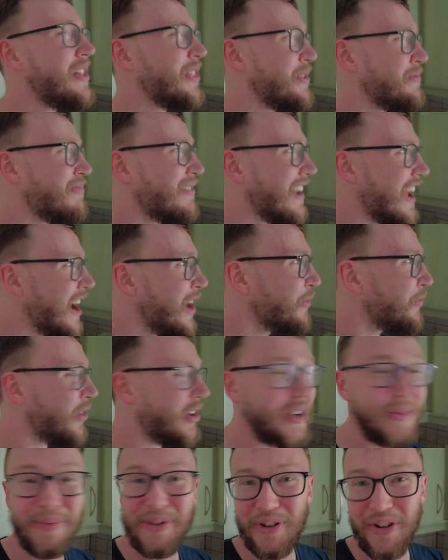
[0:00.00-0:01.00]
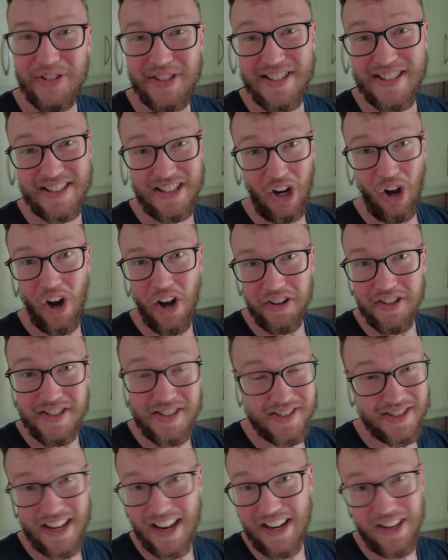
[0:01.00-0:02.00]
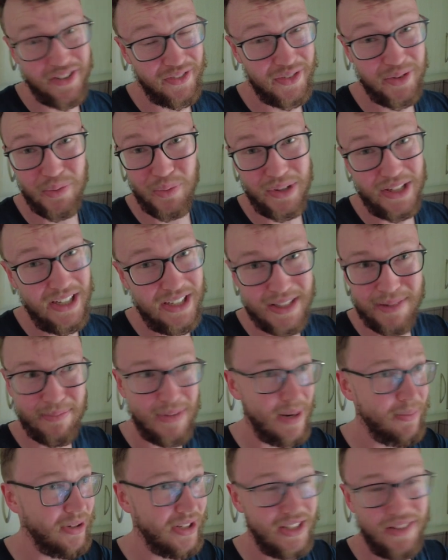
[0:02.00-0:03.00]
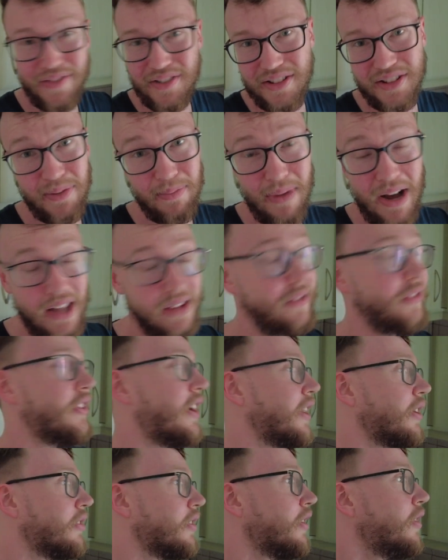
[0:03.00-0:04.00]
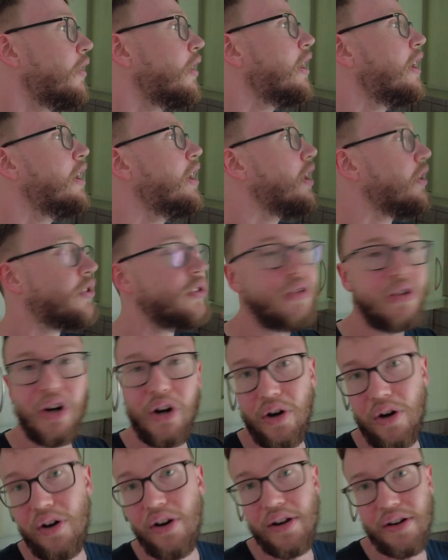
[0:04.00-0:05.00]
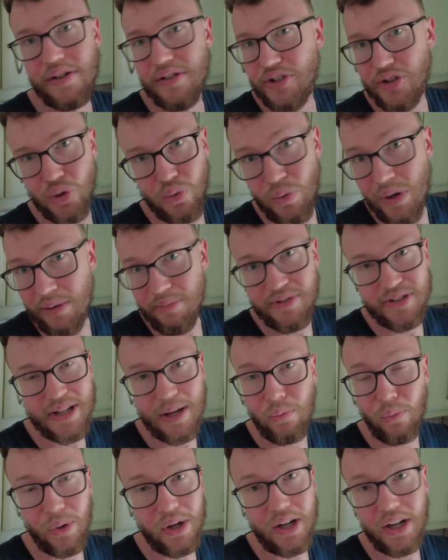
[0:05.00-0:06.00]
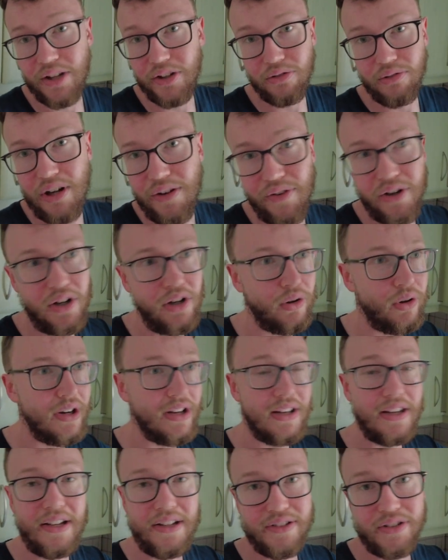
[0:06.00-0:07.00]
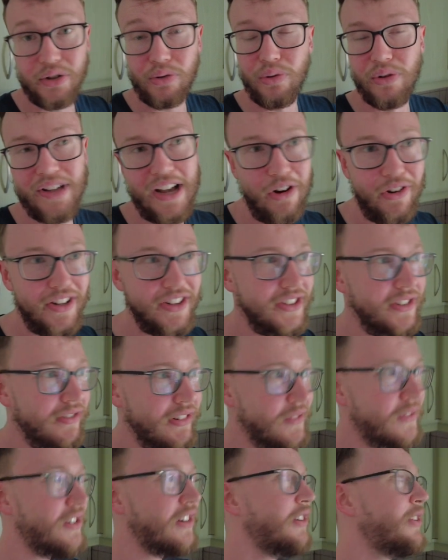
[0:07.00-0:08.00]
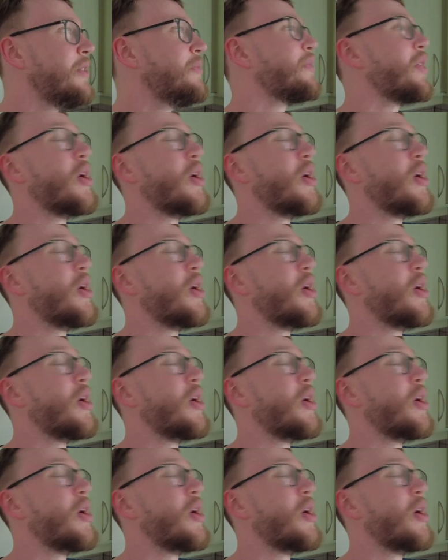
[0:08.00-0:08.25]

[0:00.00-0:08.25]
The plan was, because it's the hottest day of the week and maybe even the month, I don't know, to go swim somewhere in the river or at least cool down at the river.